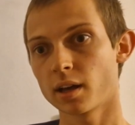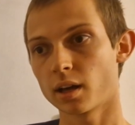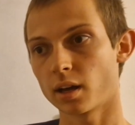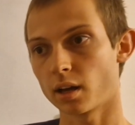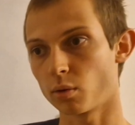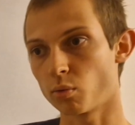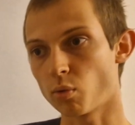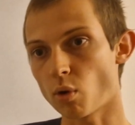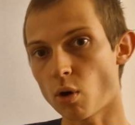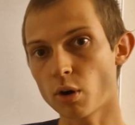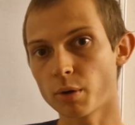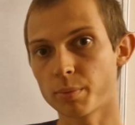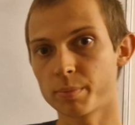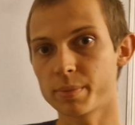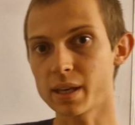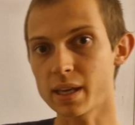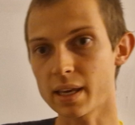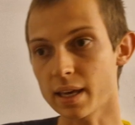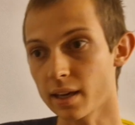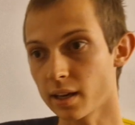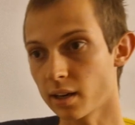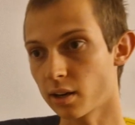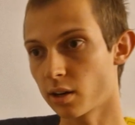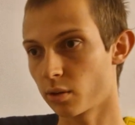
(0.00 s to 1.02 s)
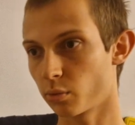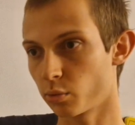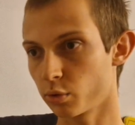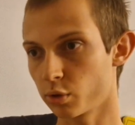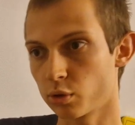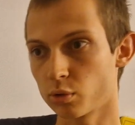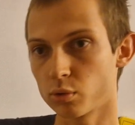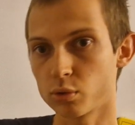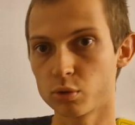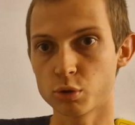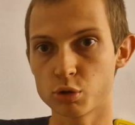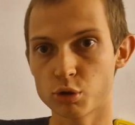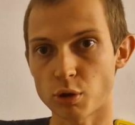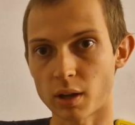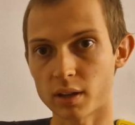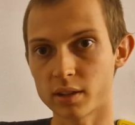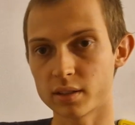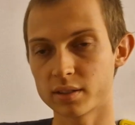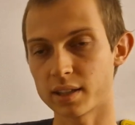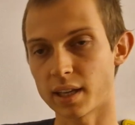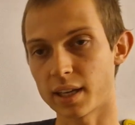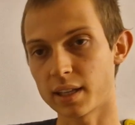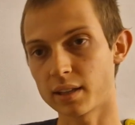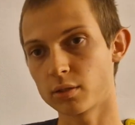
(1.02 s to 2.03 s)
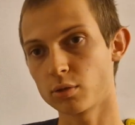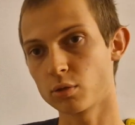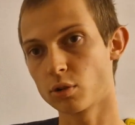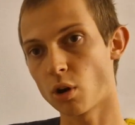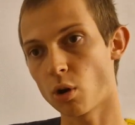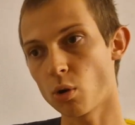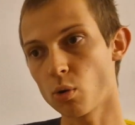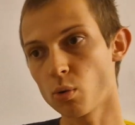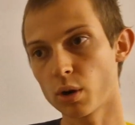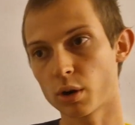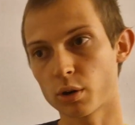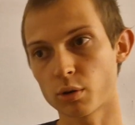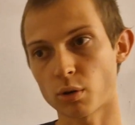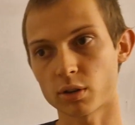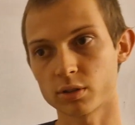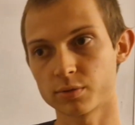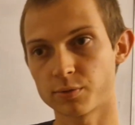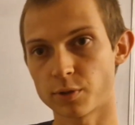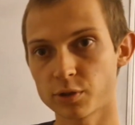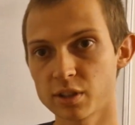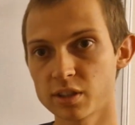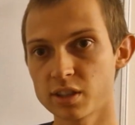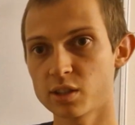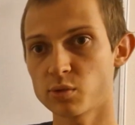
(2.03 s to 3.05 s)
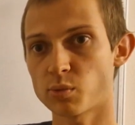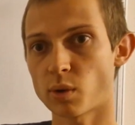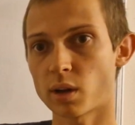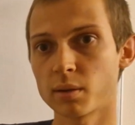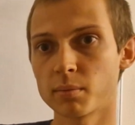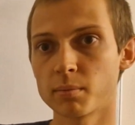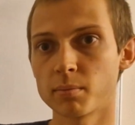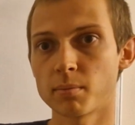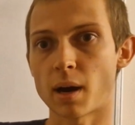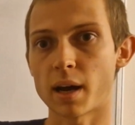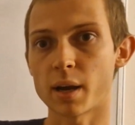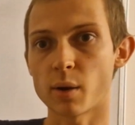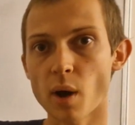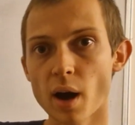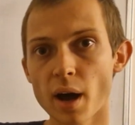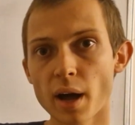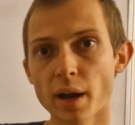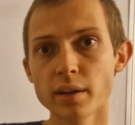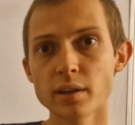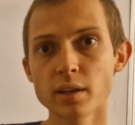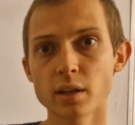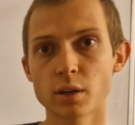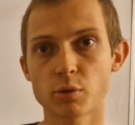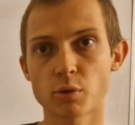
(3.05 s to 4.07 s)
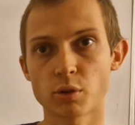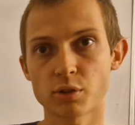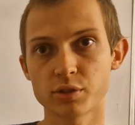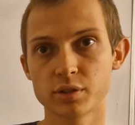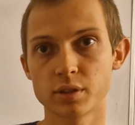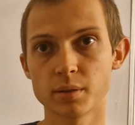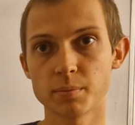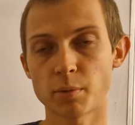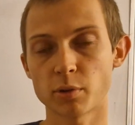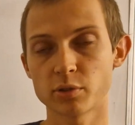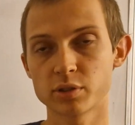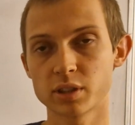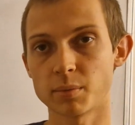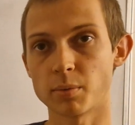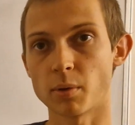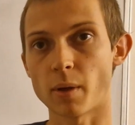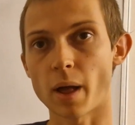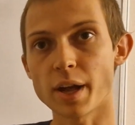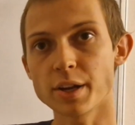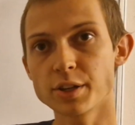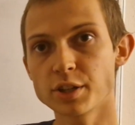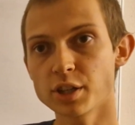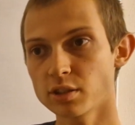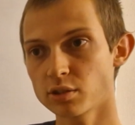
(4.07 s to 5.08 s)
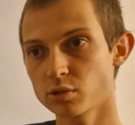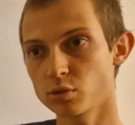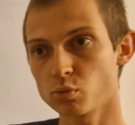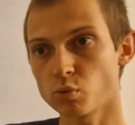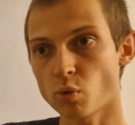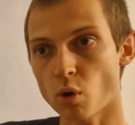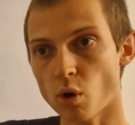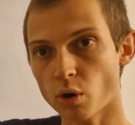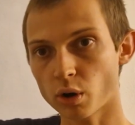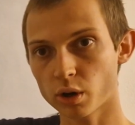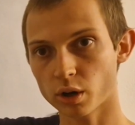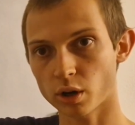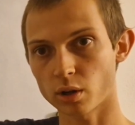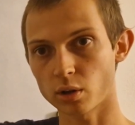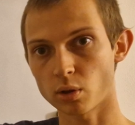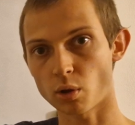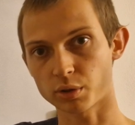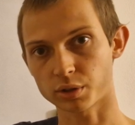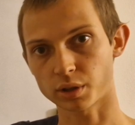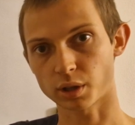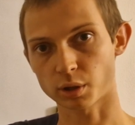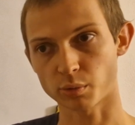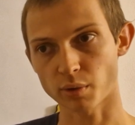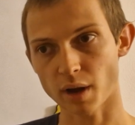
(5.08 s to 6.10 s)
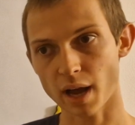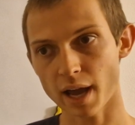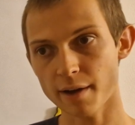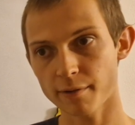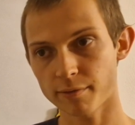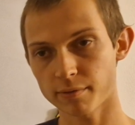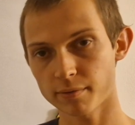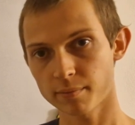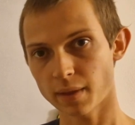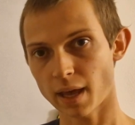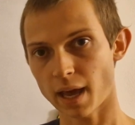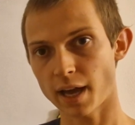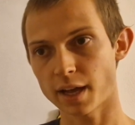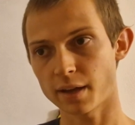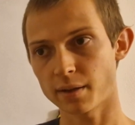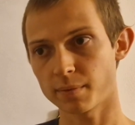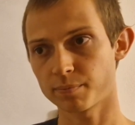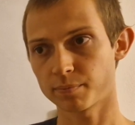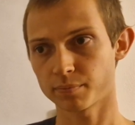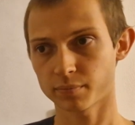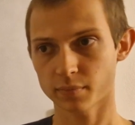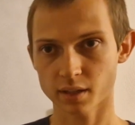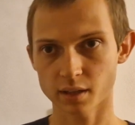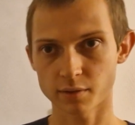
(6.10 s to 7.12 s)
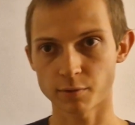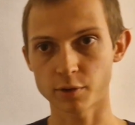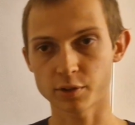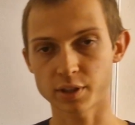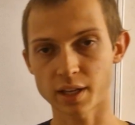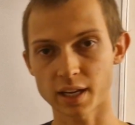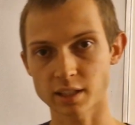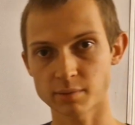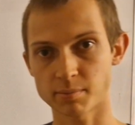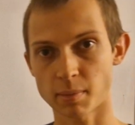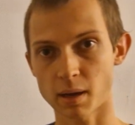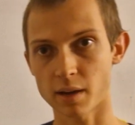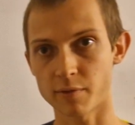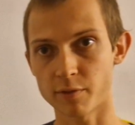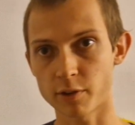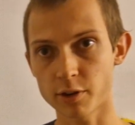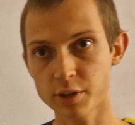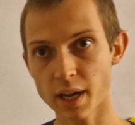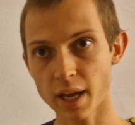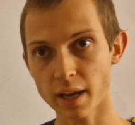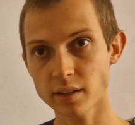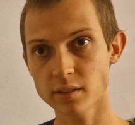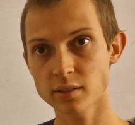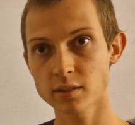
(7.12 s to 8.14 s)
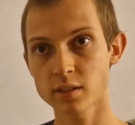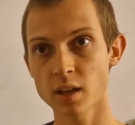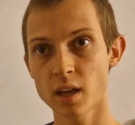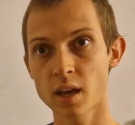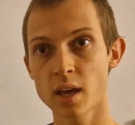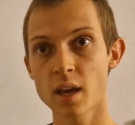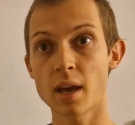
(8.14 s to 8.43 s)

A walk being you transcend, you go across vertices one by one, across the possible edges, you walk along the graph vertex by vertex.